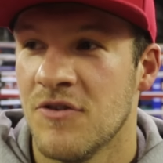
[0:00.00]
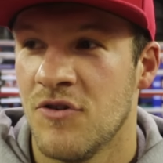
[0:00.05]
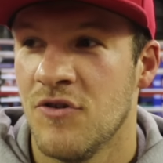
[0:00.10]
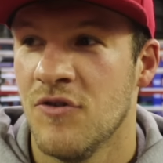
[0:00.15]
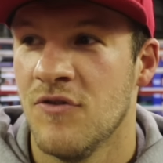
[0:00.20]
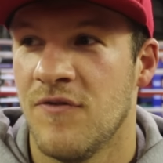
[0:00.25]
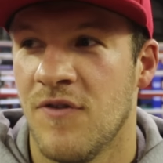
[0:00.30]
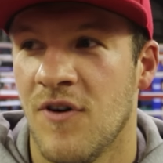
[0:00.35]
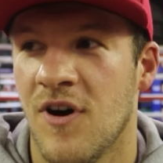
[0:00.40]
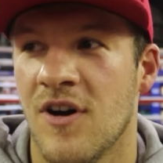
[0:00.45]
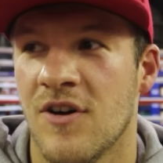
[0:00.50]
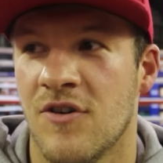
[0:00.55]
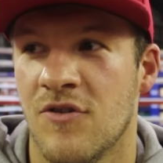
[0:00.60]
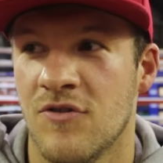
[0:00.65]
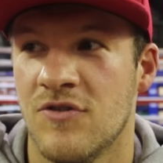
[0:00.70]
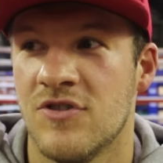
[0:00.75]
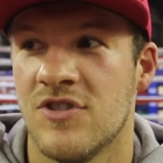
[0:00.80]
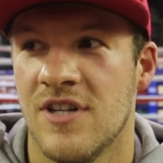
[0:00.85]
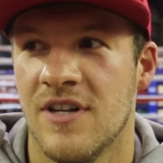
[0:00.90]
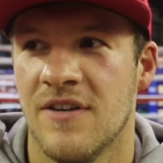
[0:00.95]
Good fighter,
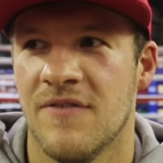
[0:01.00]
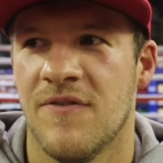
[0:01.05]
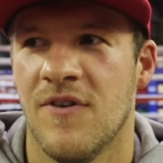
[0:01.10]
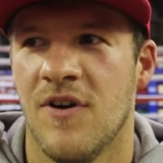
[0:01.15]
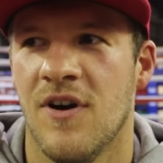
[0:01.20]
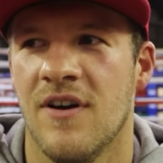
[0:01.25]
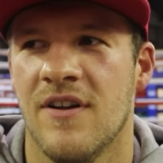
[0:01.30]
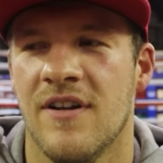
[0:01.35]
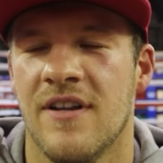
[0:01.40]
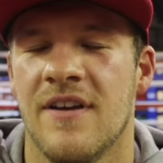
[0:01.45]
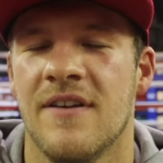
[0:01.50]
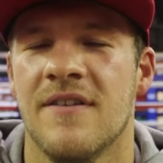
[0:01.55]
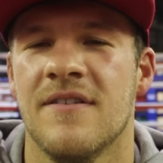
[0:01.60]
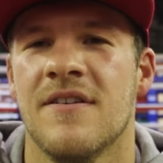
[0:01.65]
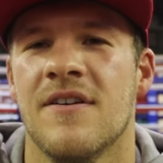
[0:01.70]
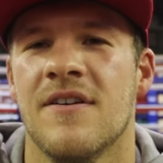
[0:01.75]
good slick fighter there.